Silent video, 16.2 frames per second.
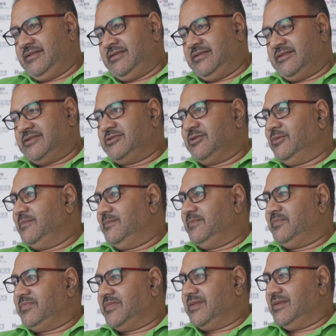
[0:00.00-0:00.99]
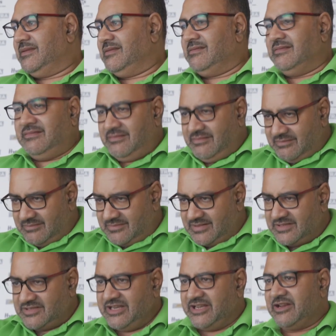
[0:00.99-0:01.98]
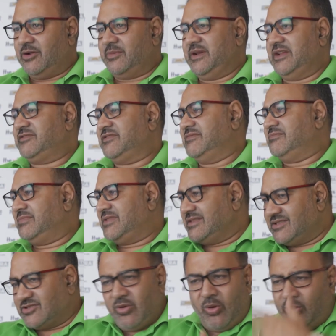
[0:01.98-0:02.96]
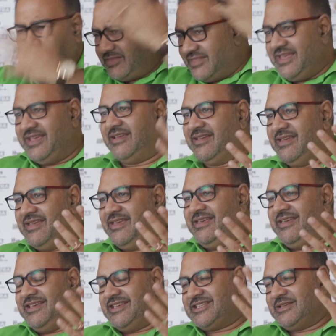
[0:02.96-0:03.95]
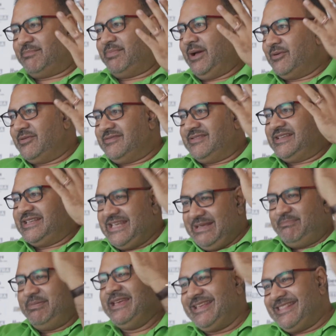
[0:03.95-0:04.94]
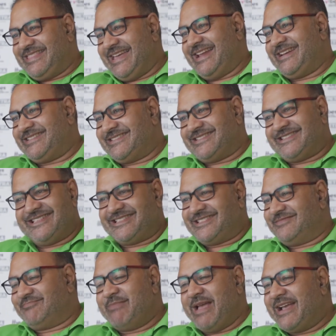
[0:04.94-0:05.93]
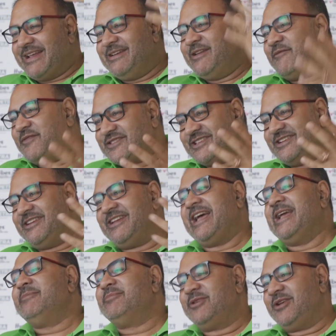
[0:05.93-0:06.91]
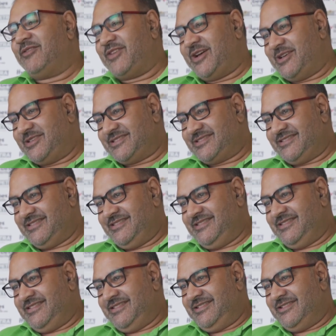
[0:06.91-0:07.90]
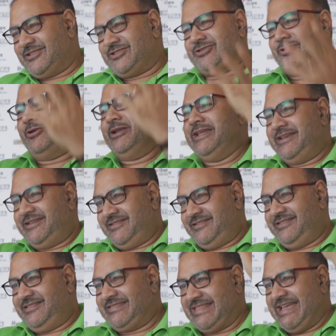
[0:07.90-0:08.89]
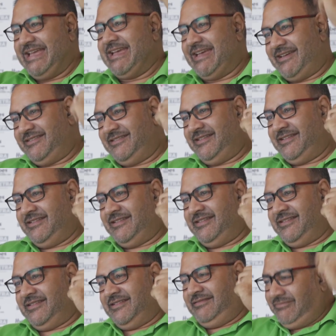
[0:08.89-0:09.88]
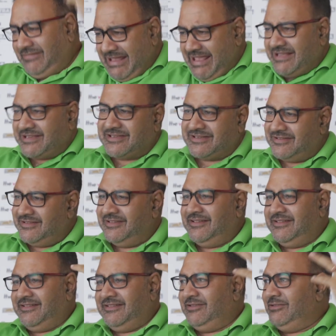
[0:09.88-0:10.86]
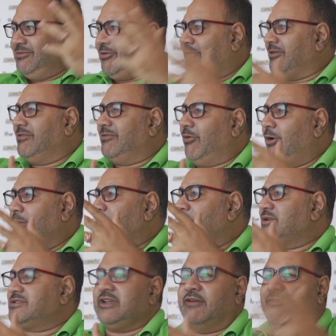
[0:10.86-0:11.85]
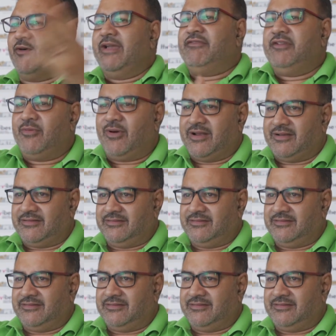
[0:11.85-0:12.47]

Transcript: So, this this whole thing is about keeping this magnificent library of ours solid, there. Yes, not all books are for everyone.